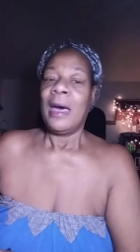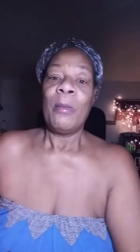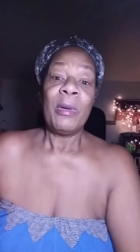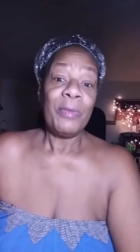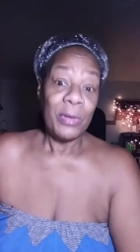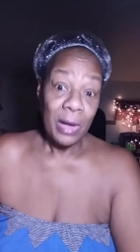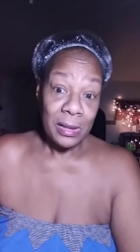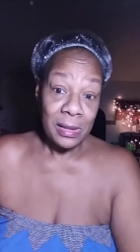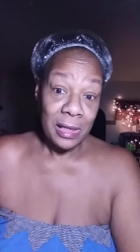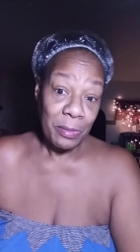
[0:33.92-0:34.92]
If you're
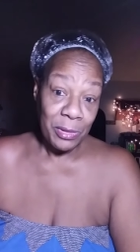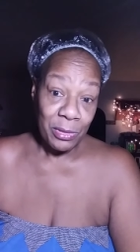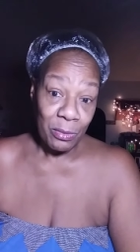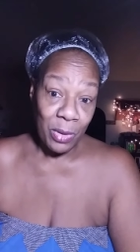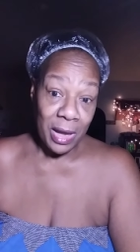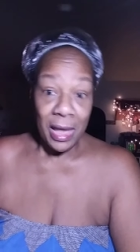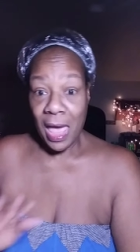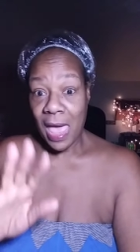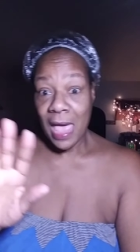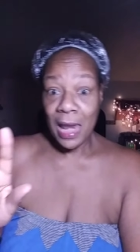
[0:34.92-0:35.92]
not sleeping, you're awake.
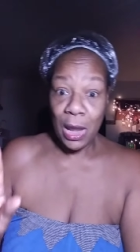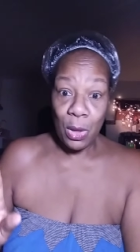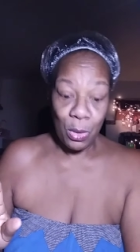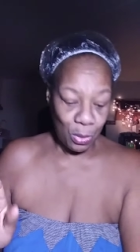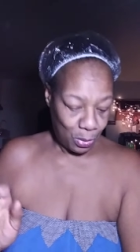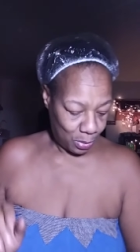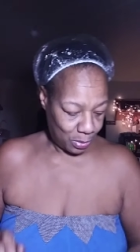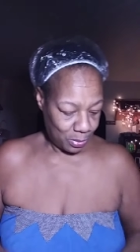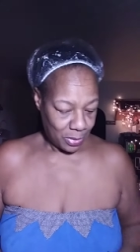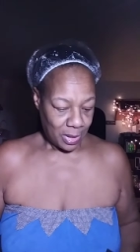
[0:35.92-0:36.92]
Hello.
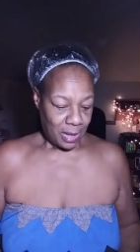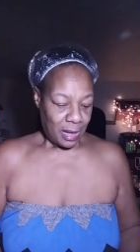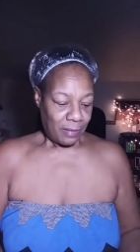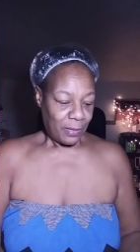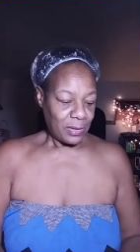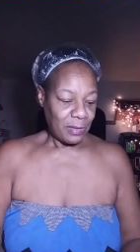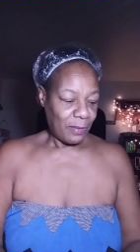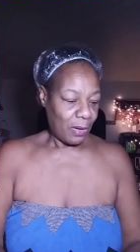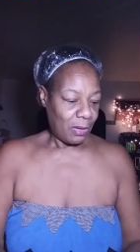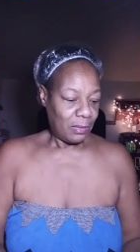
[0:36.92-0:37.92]
First of
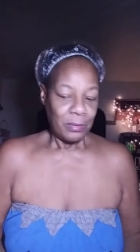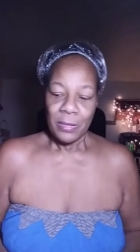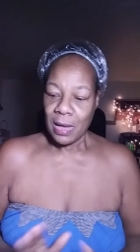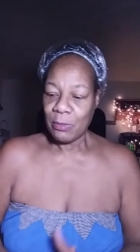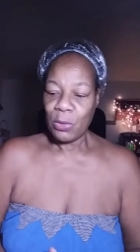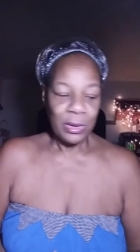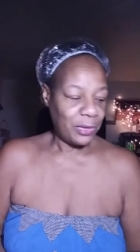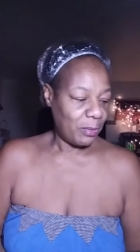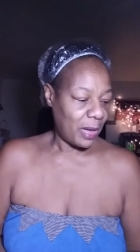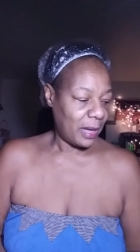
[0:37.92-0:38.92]
all, I'm going
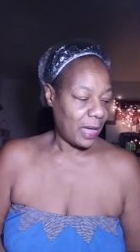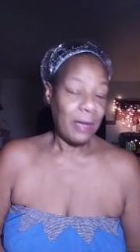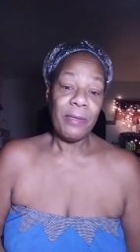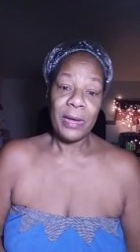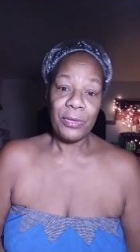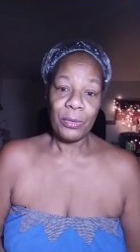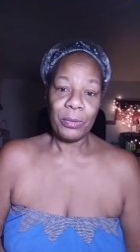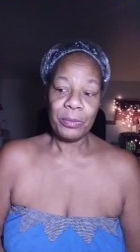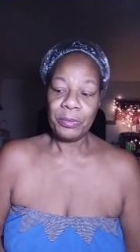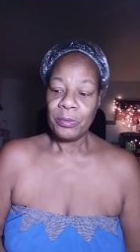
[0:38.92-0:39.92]
to make a facial
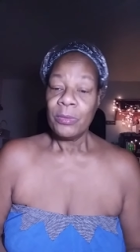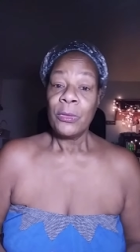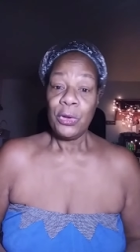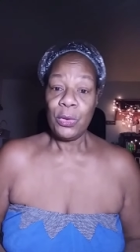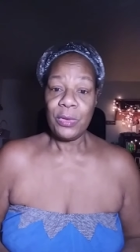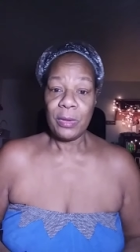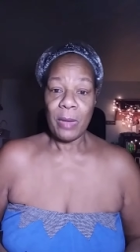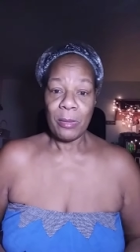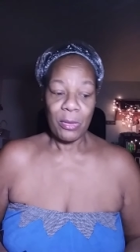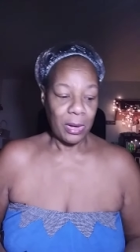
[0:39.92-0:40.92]
using
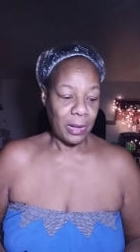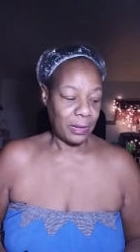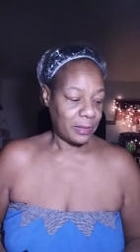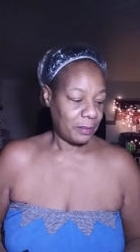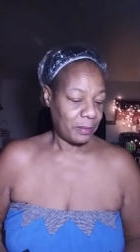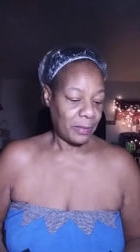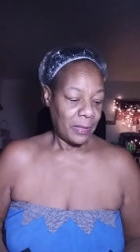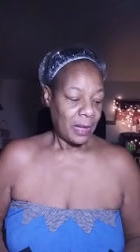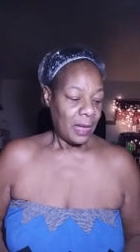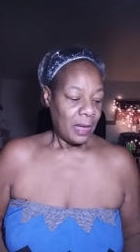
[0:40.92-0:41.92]
my products.
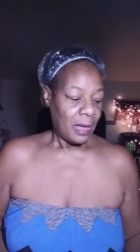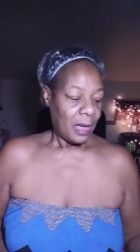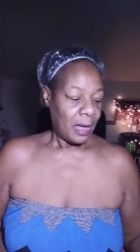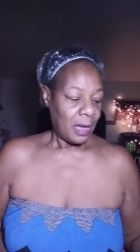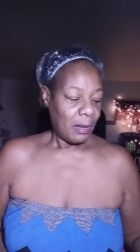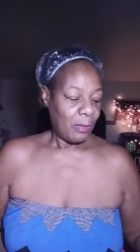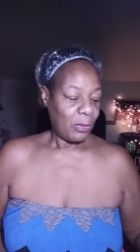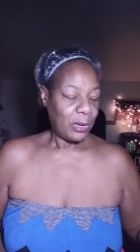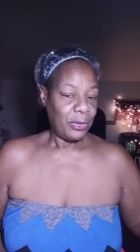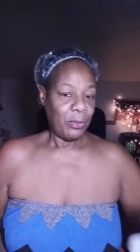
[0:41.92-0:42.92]
I'm
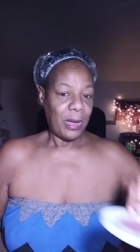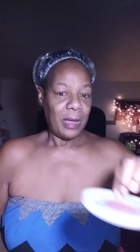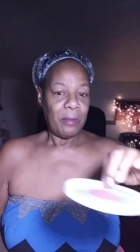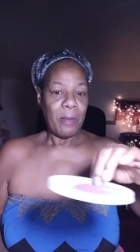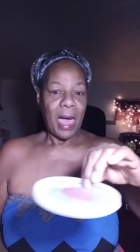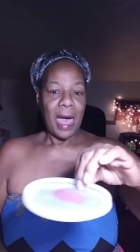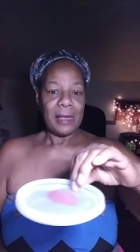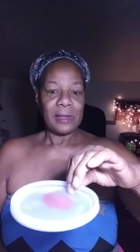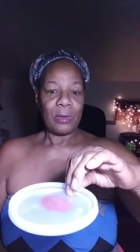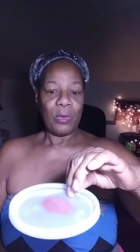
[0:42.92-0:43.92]
going to do a
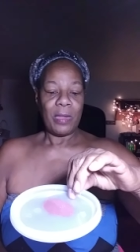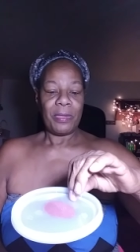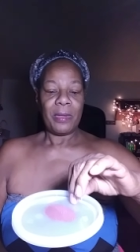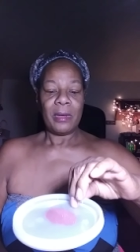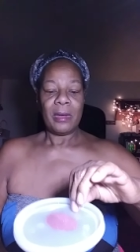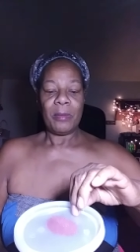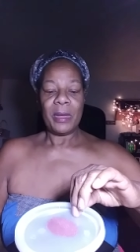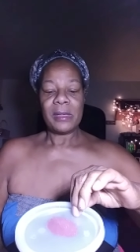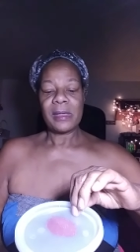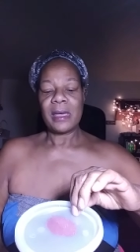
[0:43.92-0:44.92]
mask with
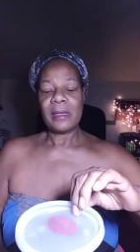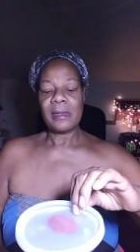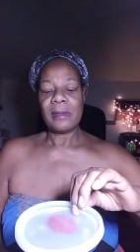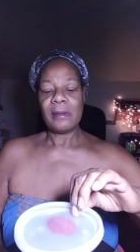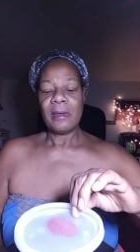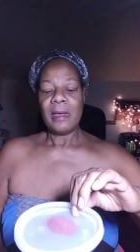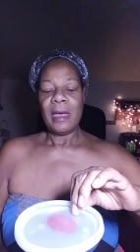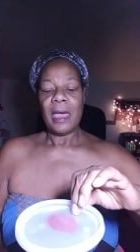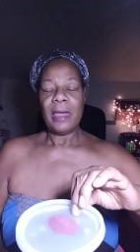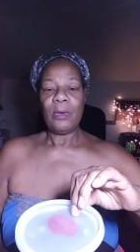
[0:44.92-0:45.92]
hibiscus
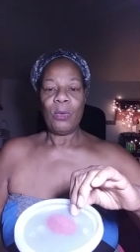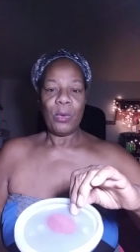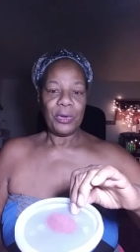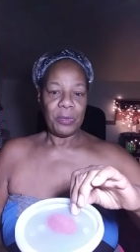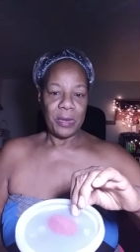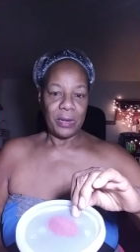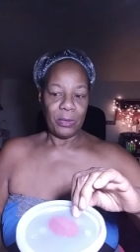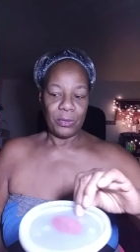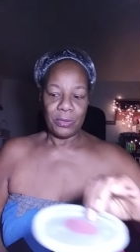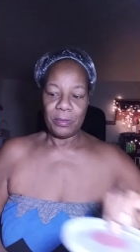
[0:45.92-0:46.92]
and orange
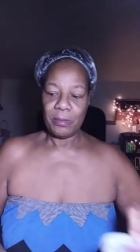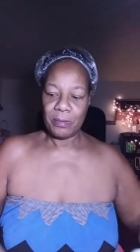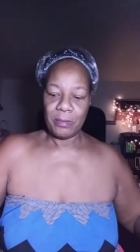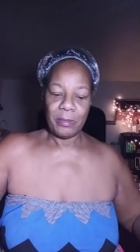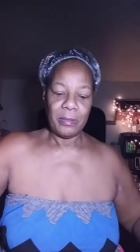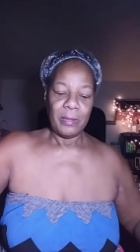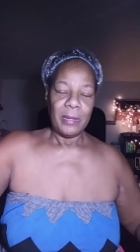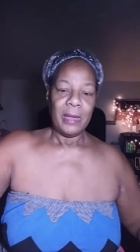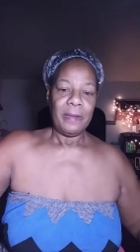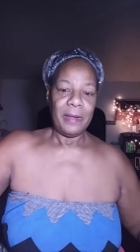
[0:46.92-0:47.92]
peels.
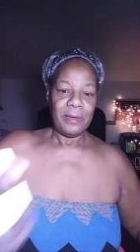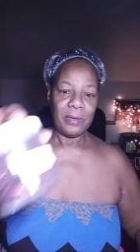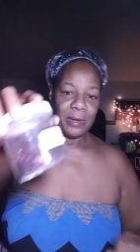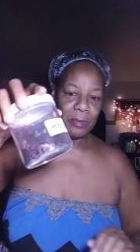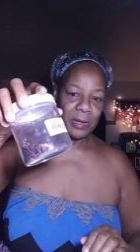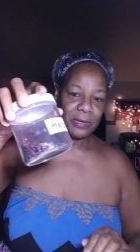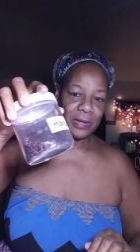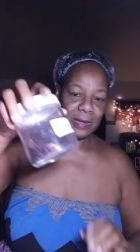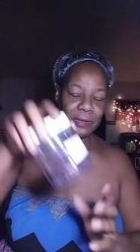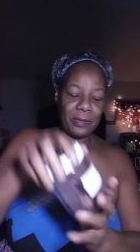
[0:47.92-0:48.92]
These are the
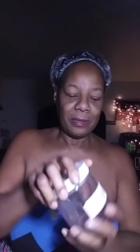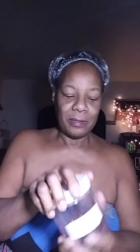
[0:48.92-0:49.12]
hibiscus.